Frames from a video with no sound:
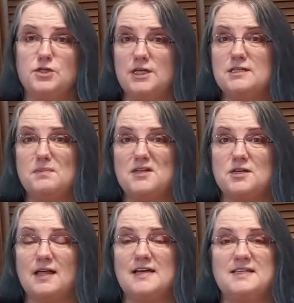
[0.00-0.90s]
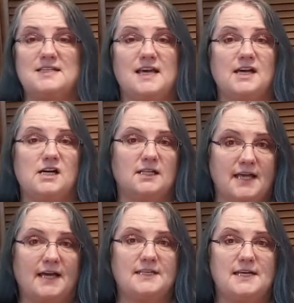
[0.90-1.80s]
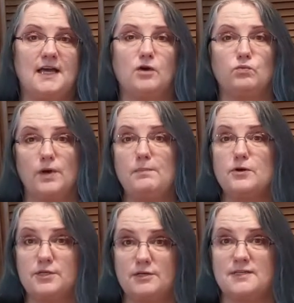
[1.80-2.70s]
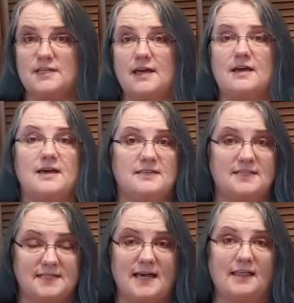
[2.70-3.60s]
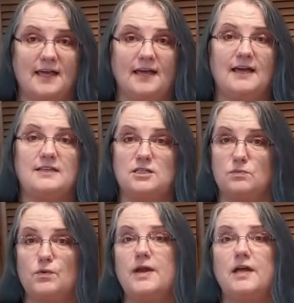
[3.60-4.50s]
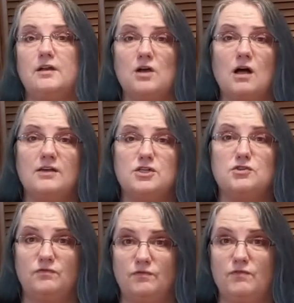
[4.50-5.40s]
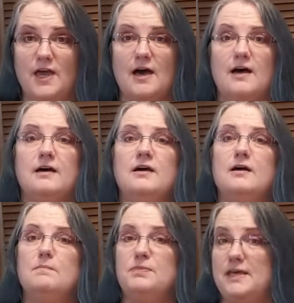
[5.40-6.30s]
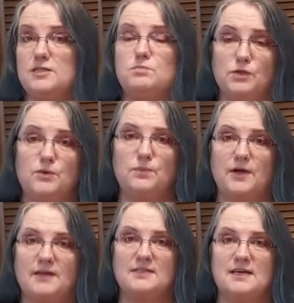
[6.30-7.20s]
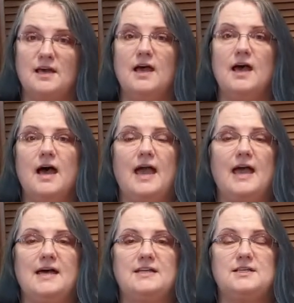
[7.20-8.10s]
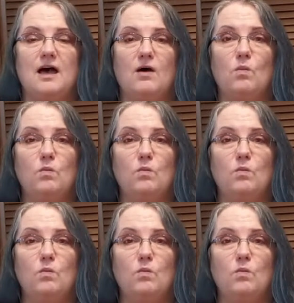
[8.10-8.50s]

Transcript: She specializes in collecting, reproducing, and selling and spreading knowledge via these blueprints. And